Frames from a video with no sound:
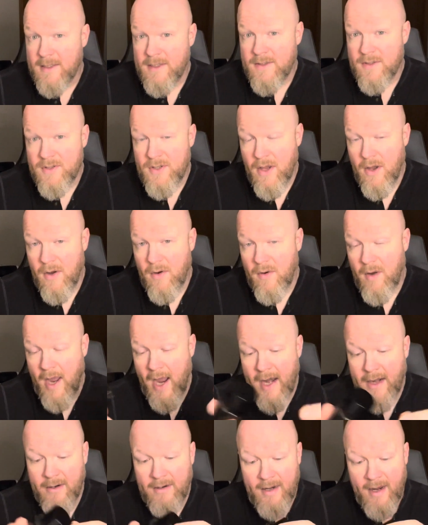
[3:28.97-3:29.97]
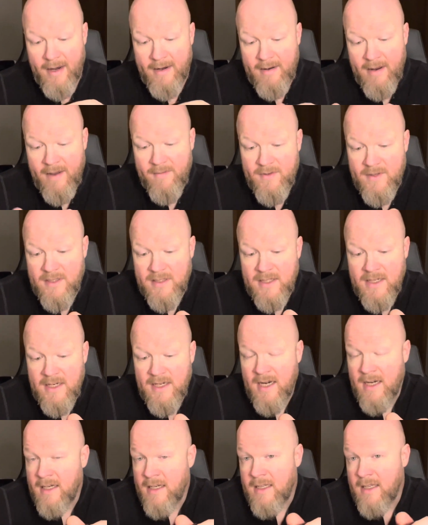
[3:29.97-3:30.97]
So I haven't
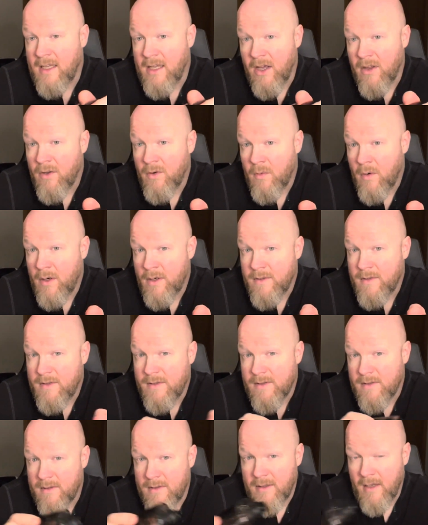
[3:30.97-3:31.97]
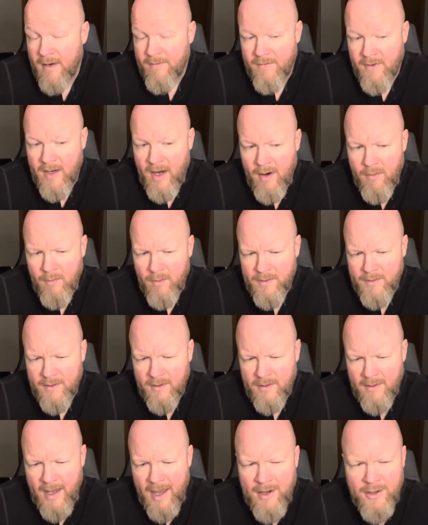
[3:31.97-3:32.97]
seen any of the other ones. I forgot what
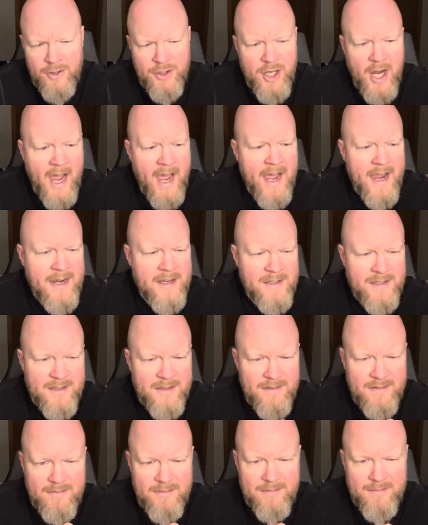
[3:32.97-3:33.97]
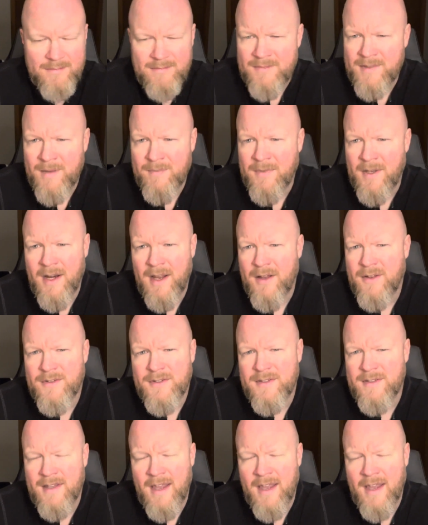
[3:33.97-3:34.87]
they're Energize and something else.